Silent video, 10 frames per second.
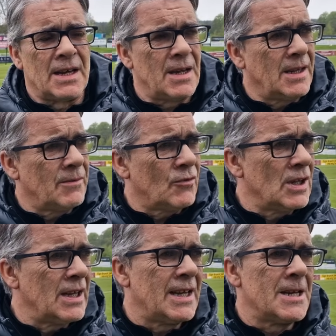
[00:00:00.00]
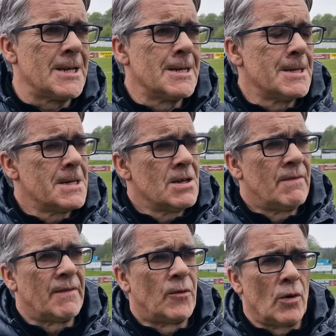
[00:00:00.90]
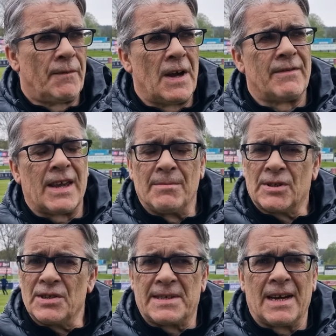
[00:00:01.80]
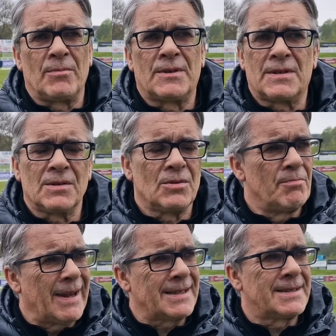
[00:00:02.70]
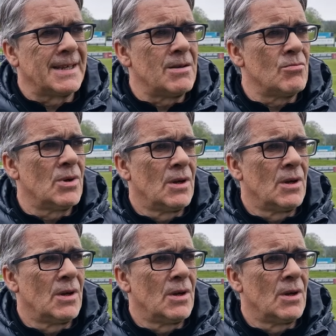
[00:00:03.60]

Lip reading: He really, for 4 or 5 games, he dipped big time,